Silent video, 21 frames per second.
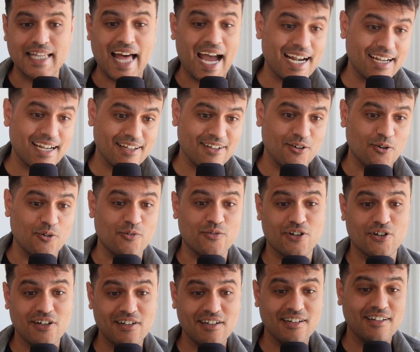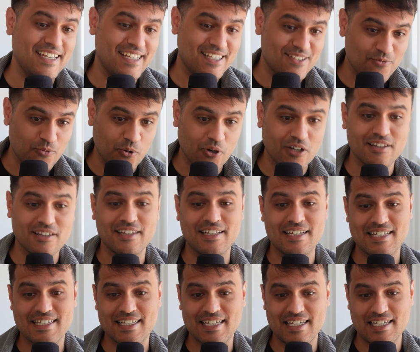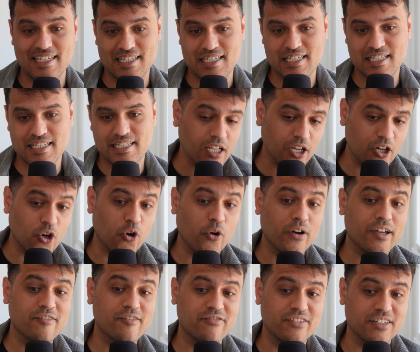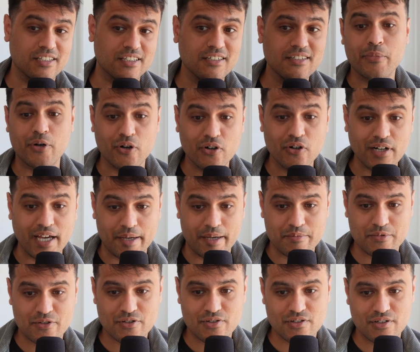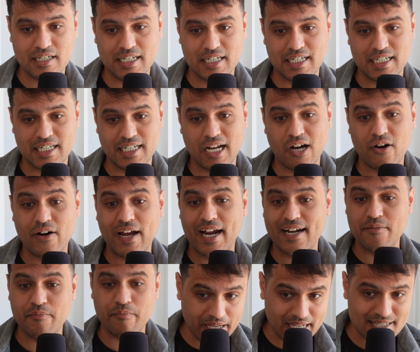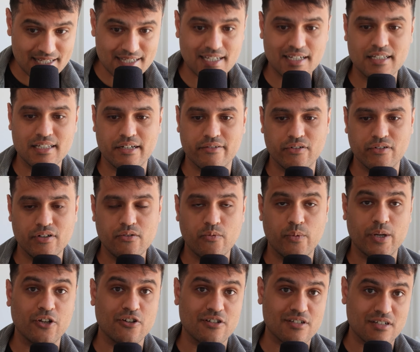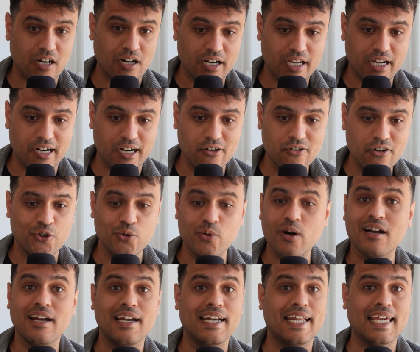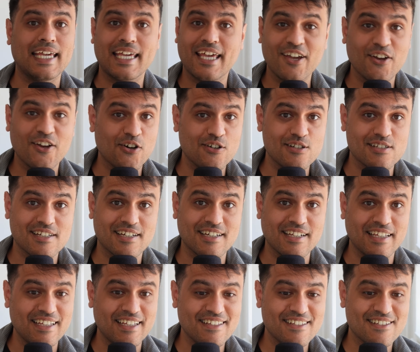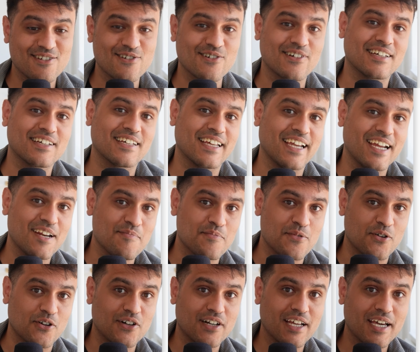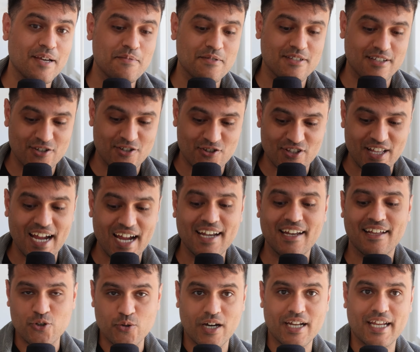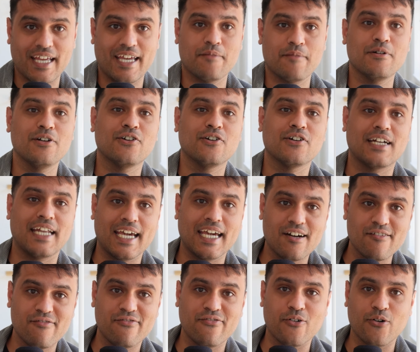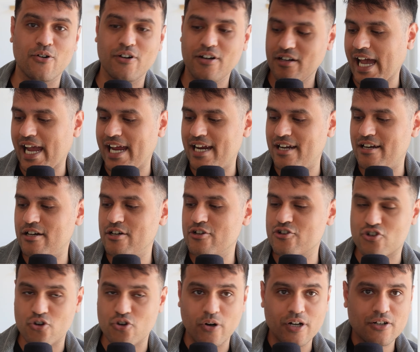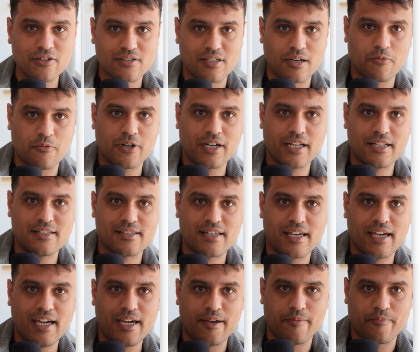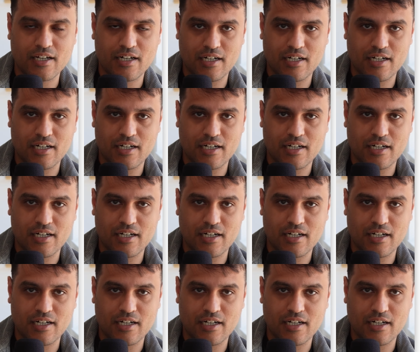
That overall is what this is. Going further, prototypes. Now, at a basic level, when you're starting out, you are linking your screens to create prototypes such that you are able to take a phone and show it to someone and say, hey,